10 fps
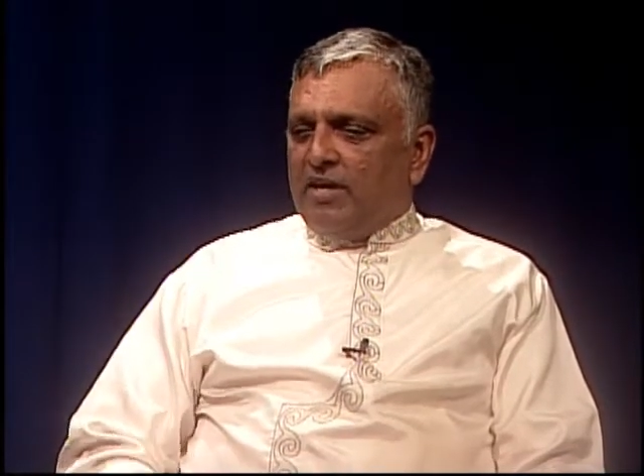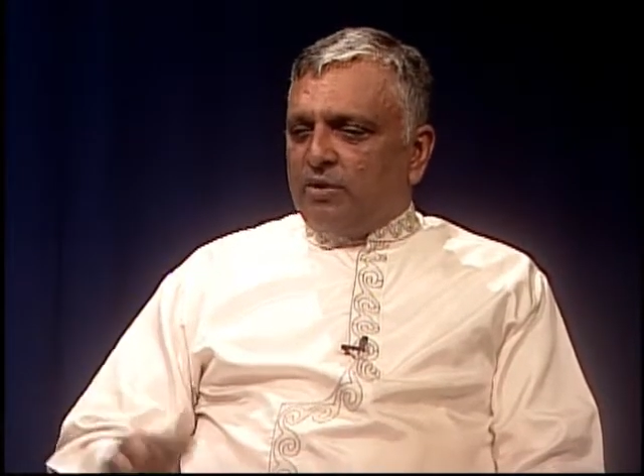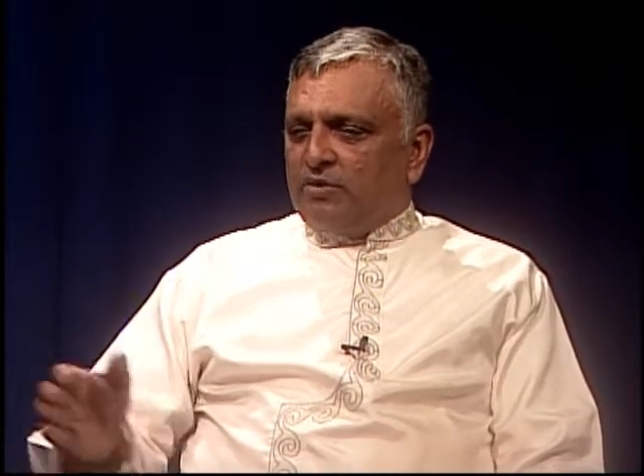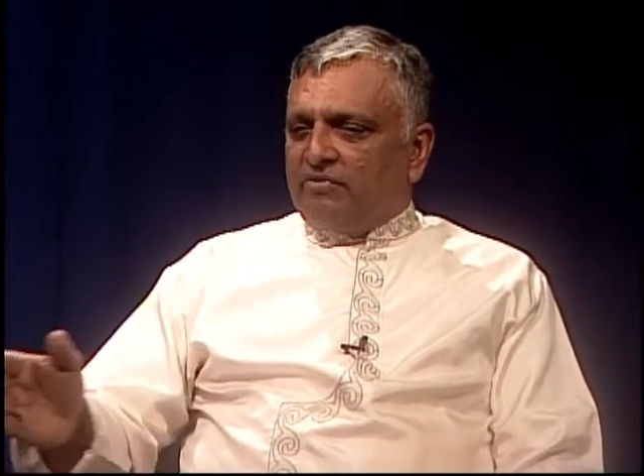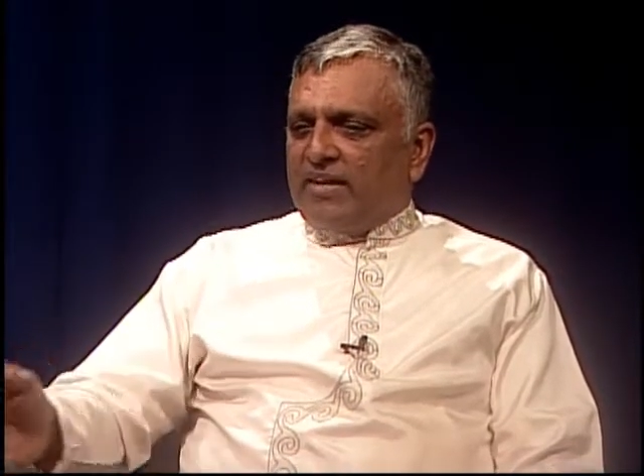
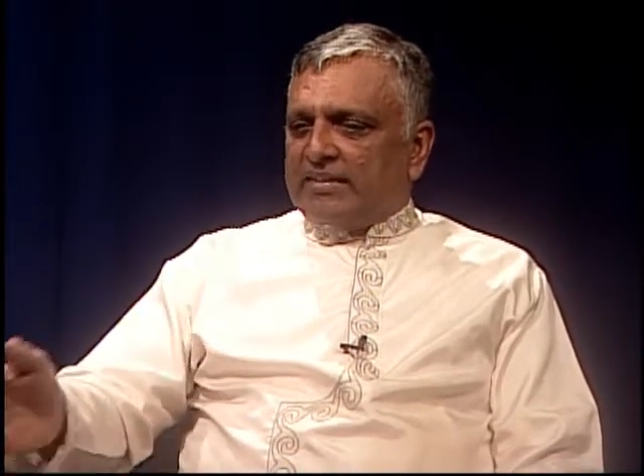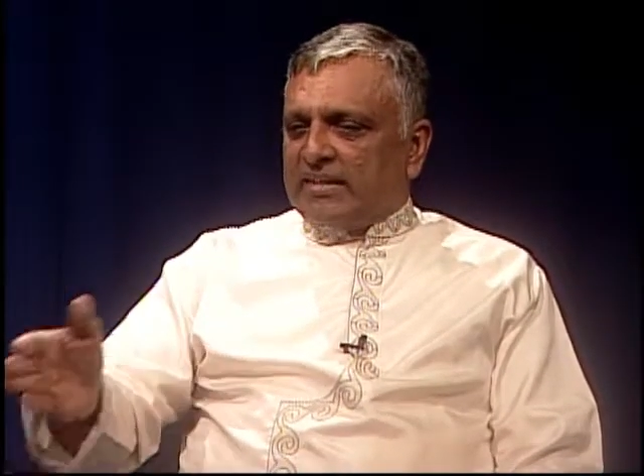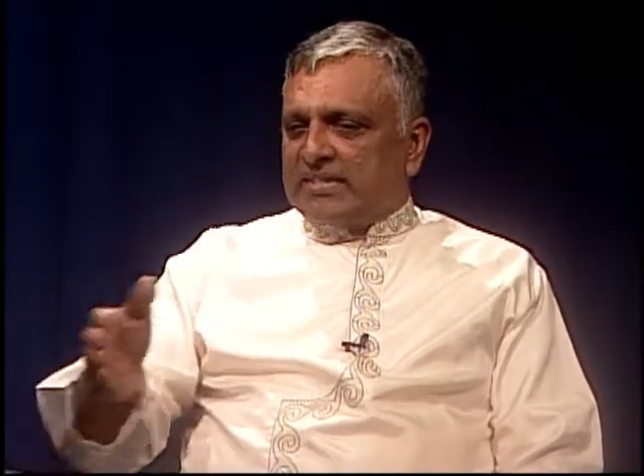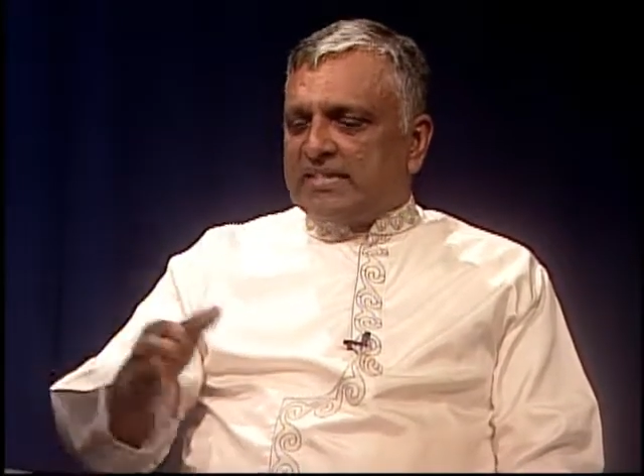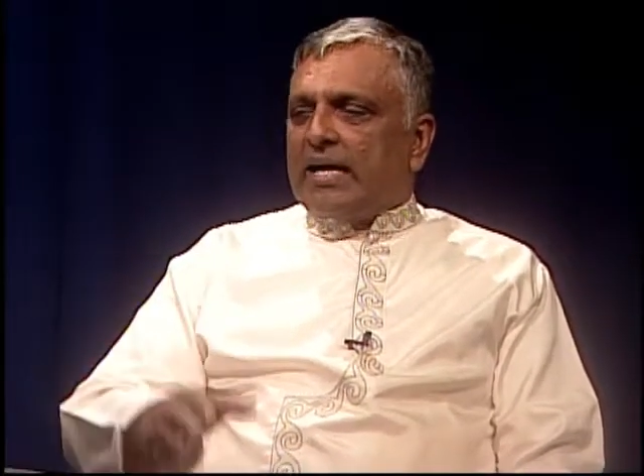you'll find
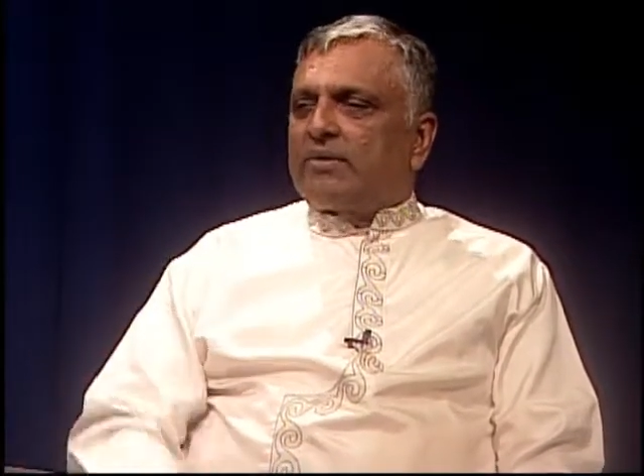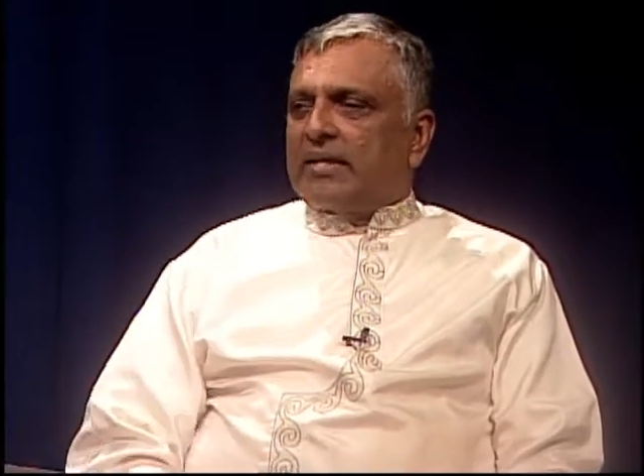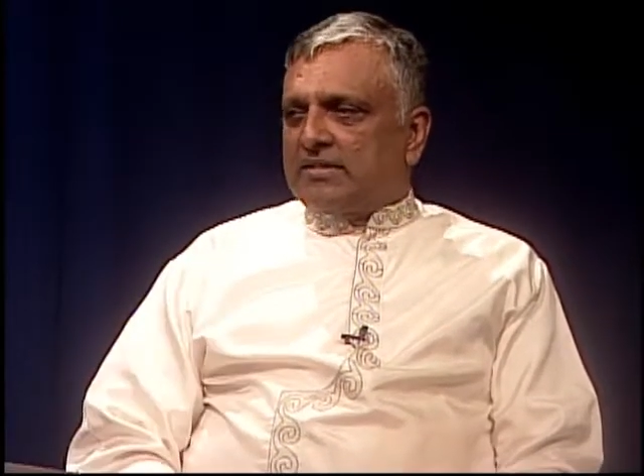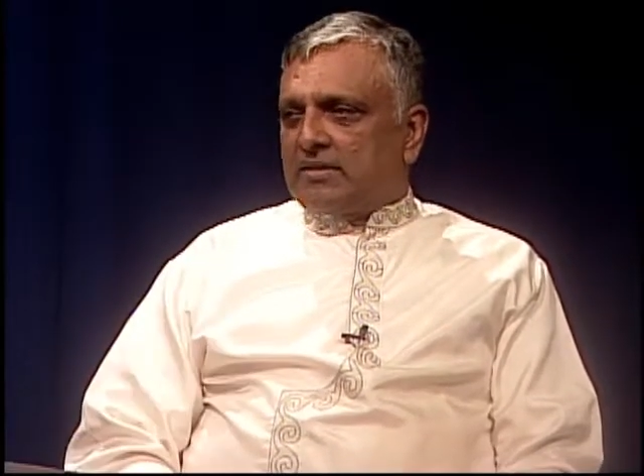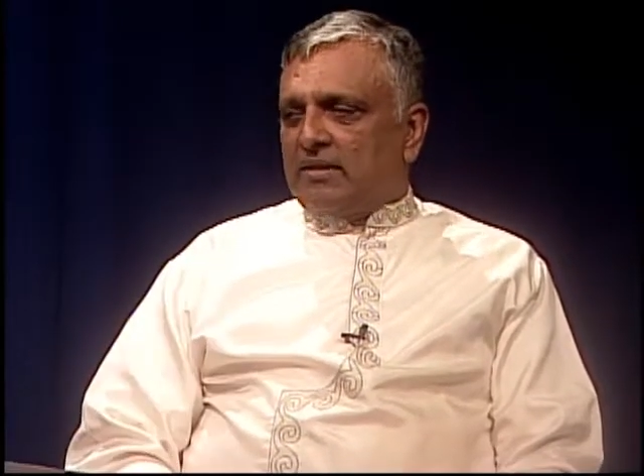that sound
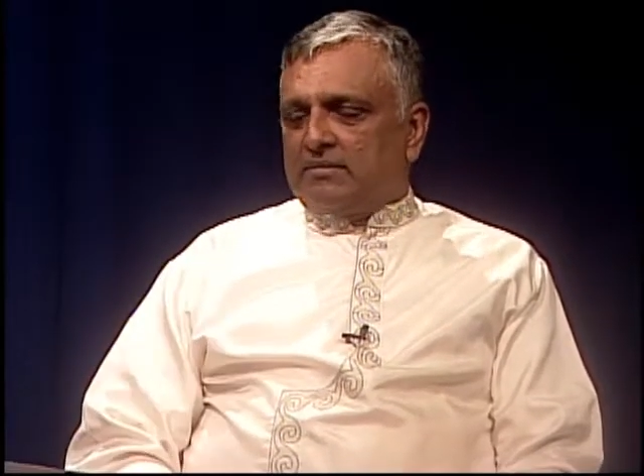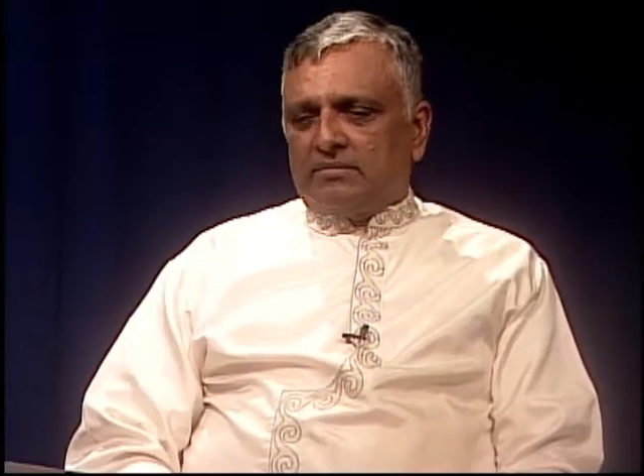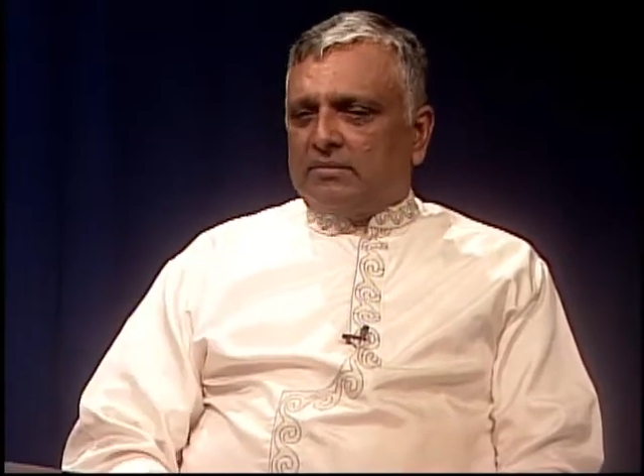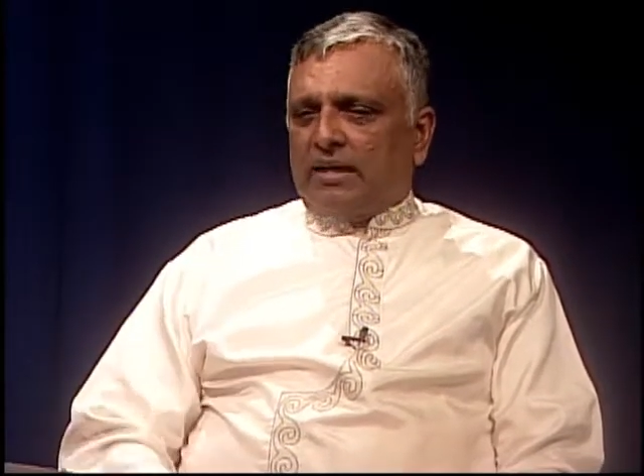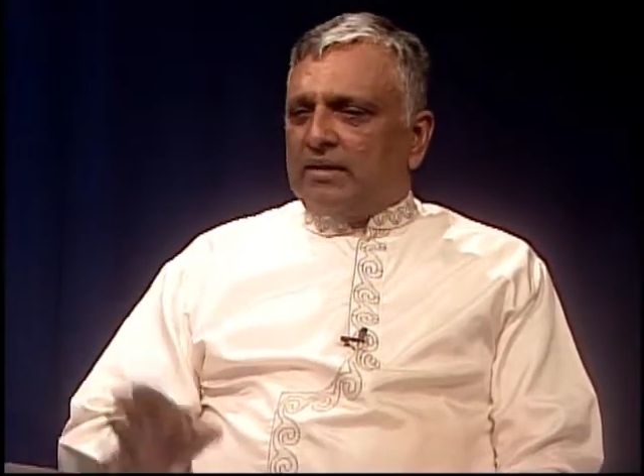has got
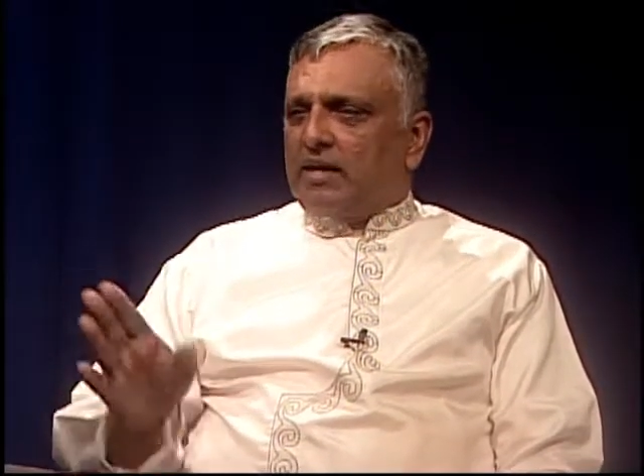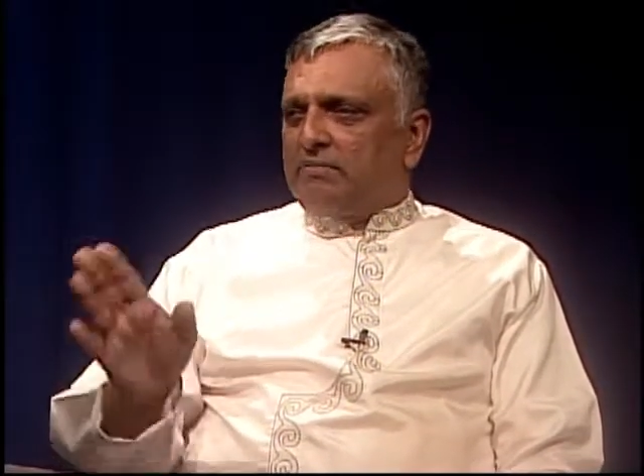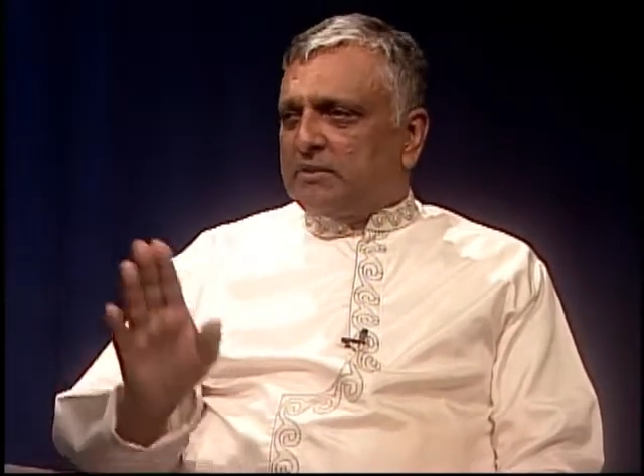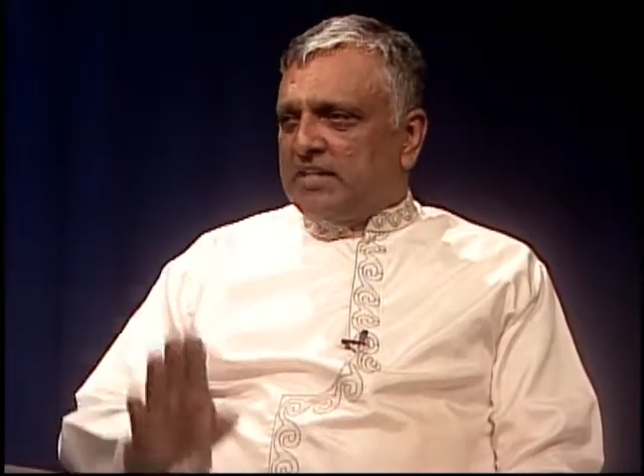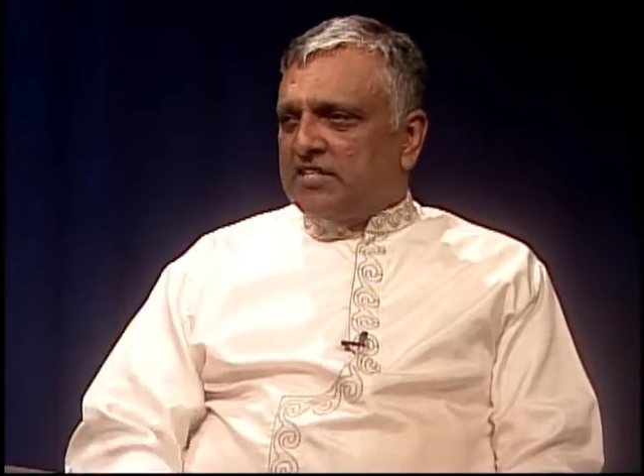a lot
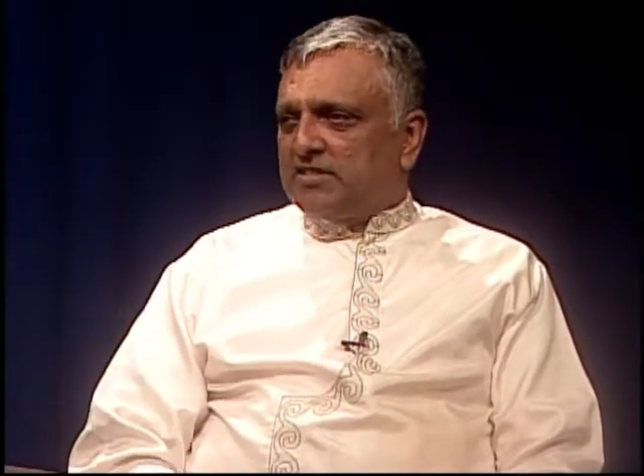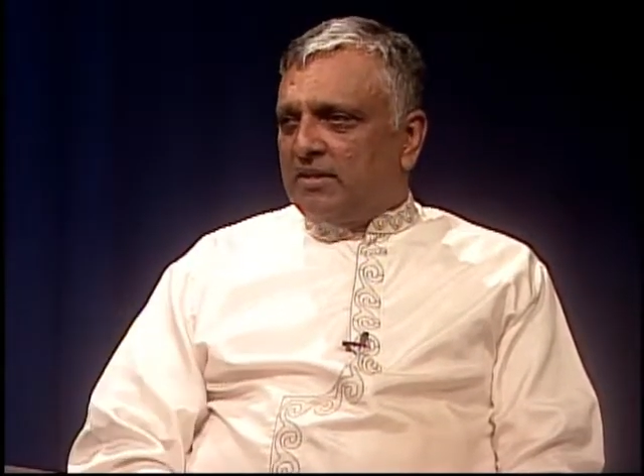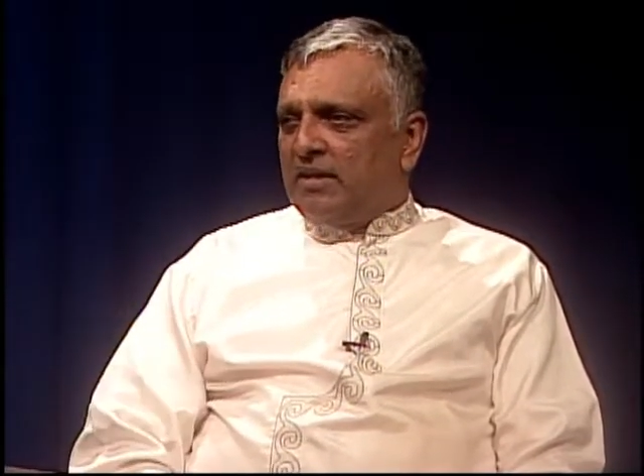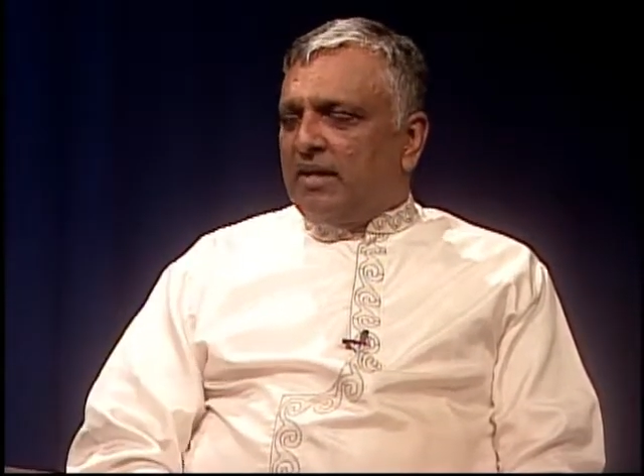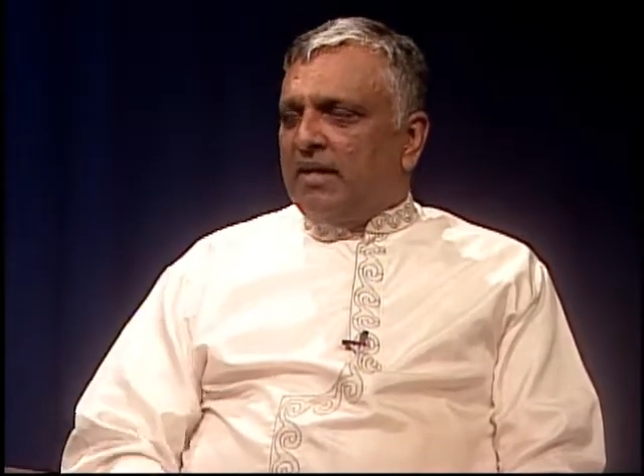of potential.